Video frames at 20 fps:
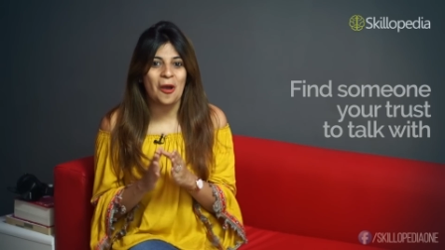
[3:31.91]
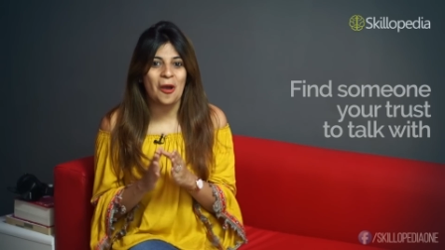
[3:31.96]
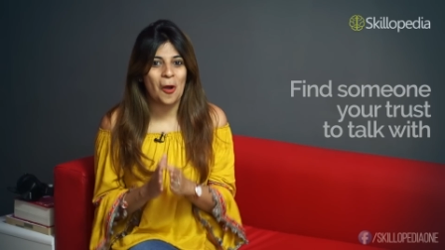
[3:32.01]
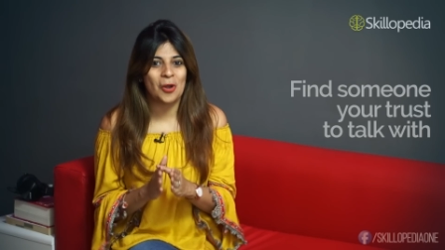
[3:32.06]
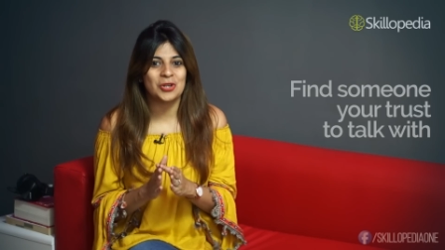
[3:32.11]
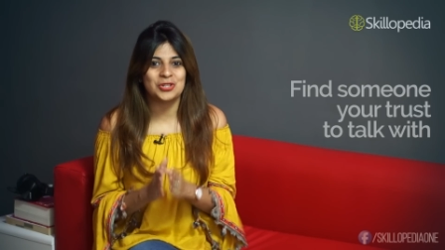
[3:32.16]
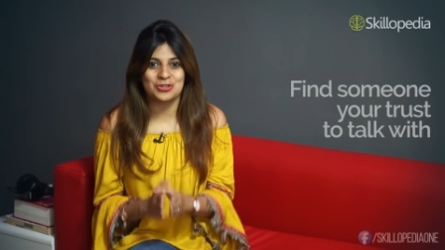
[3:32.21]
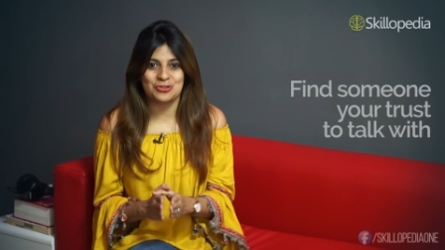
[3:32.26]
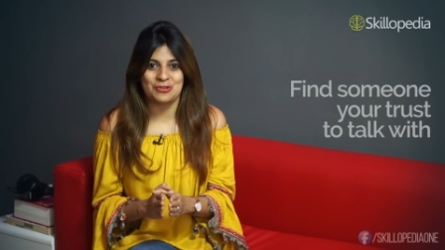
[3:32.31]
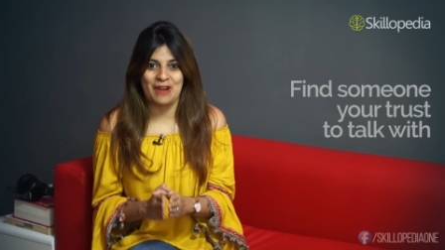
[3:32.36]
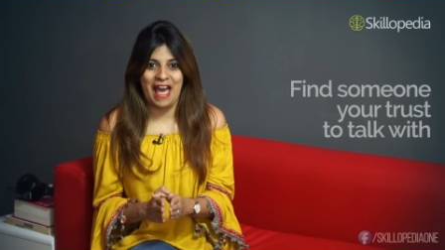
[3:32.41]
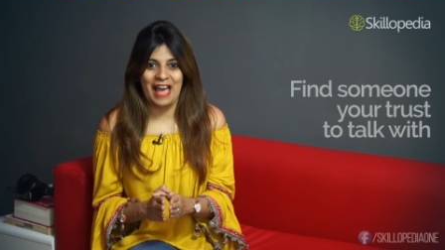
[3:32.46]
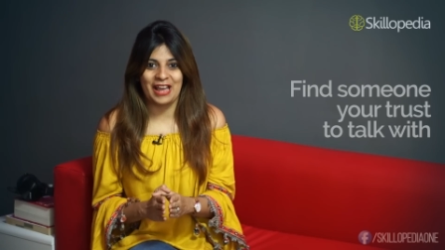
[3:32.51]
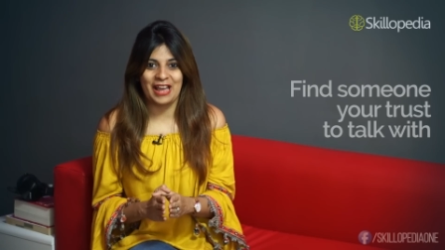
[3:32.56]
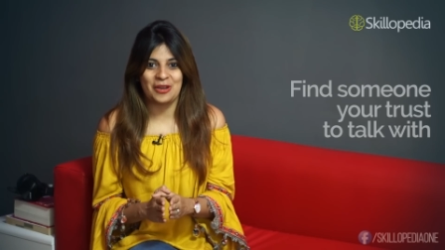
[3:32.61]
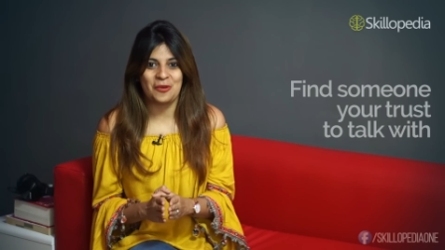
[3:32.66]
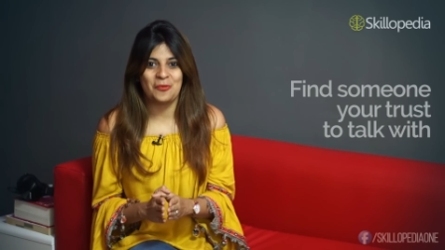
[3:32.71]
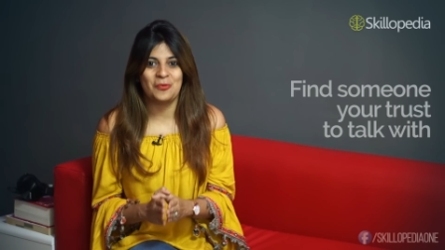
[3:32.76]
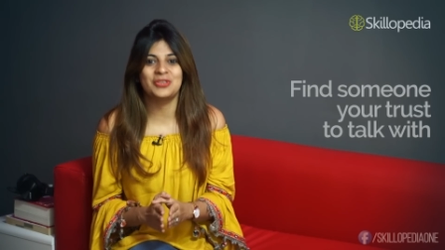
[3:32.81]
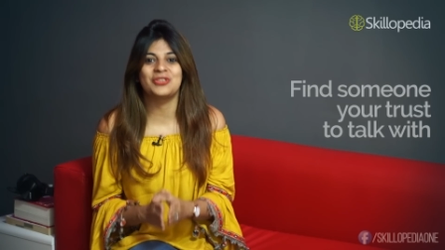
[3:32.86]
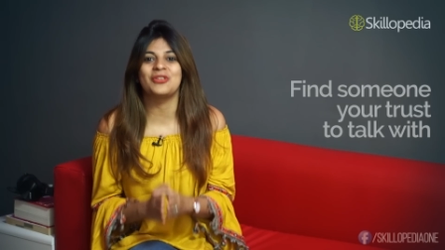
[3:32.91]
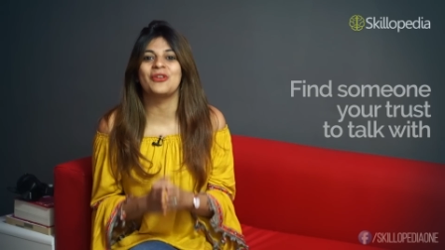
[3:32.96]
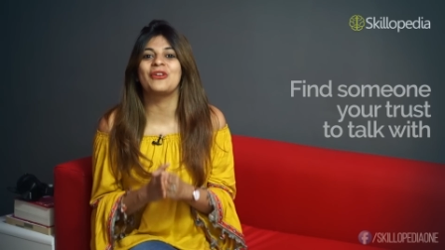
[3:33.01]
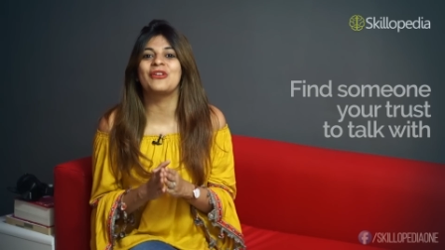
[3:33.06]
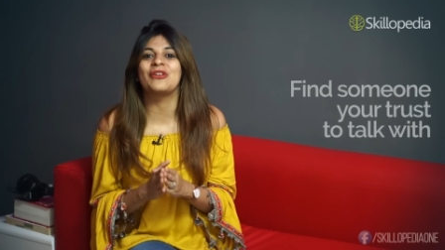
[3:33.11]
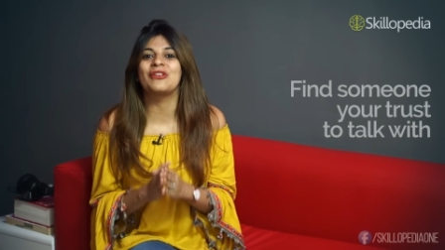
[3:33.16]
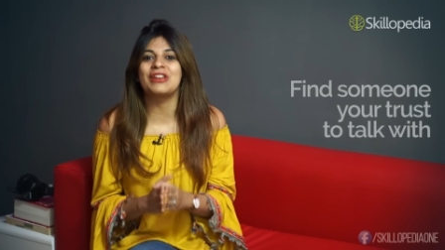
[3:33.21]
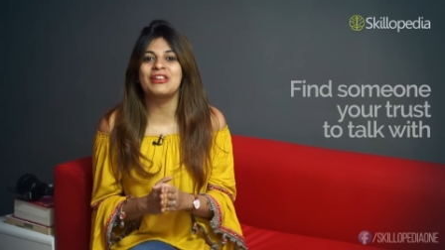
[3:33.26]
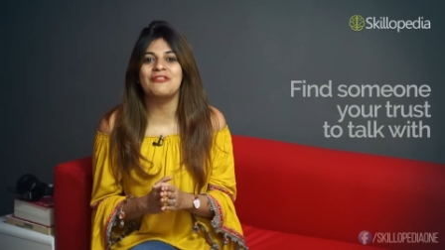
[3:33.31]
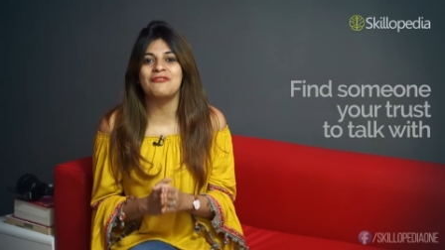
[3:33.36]
on track with your
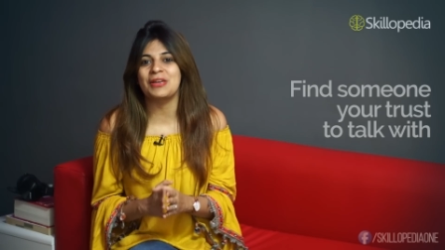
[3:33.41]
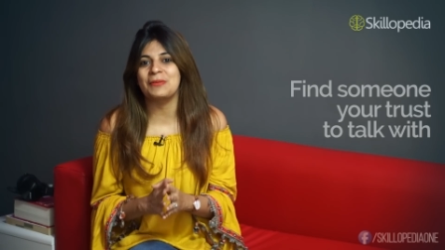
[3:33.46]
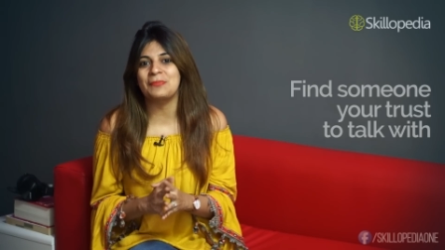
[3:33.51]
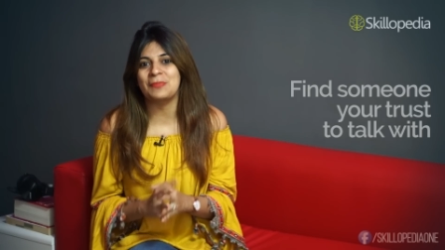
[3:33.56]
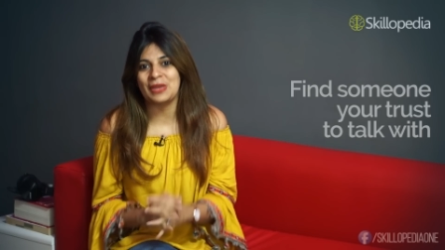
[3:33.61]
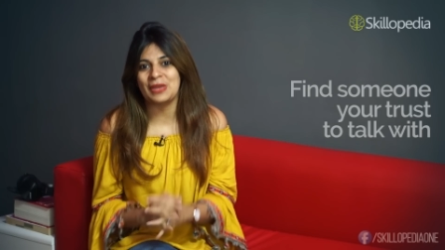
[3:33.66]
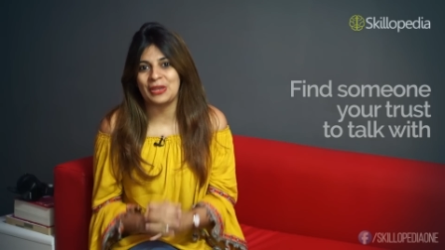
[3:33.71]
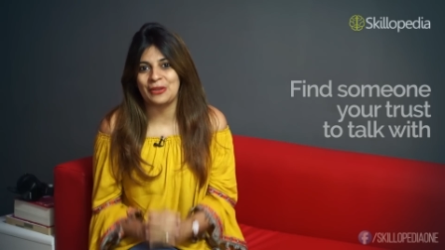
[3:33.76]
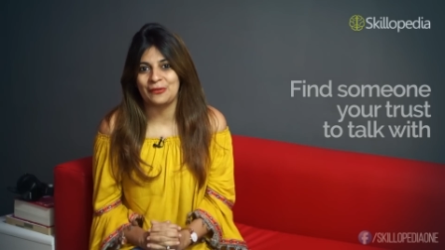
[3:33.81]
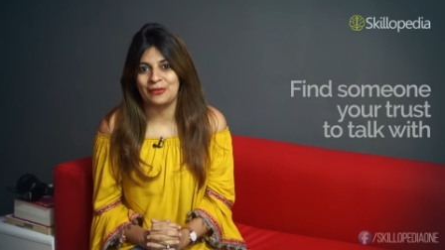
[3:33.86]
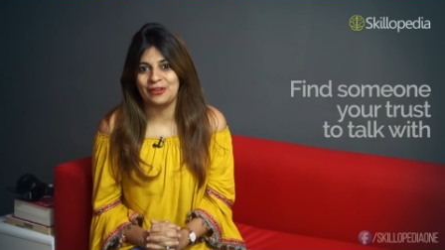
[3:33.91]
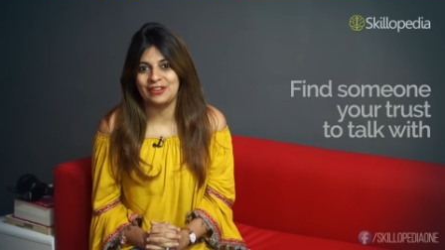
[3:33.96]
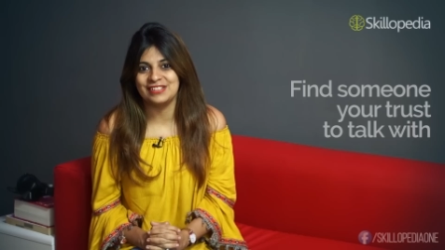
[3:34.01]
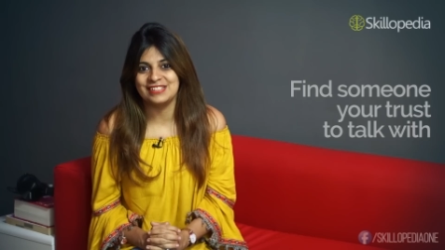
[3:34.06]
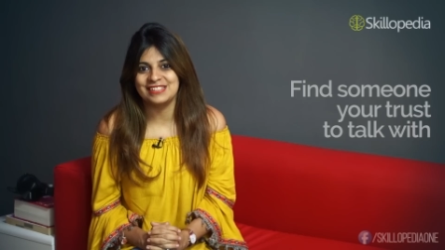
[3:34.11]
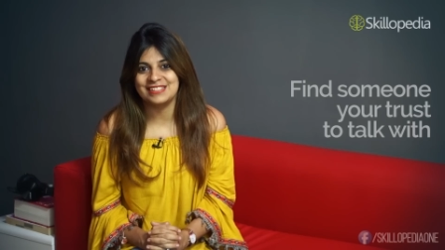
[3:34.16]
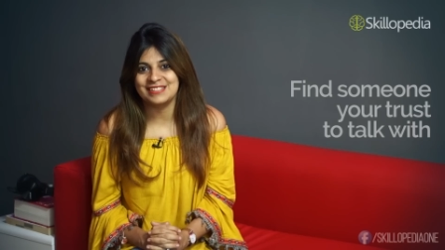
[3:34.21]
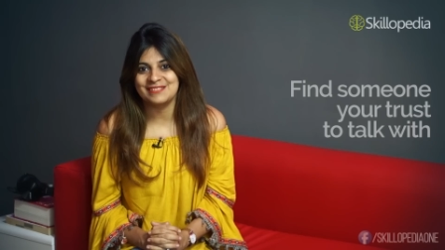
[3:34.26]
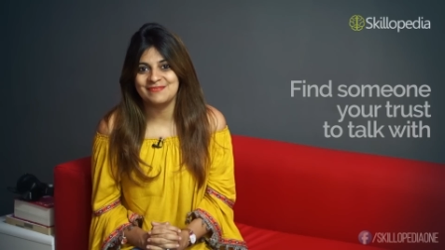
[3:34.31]
grieving period.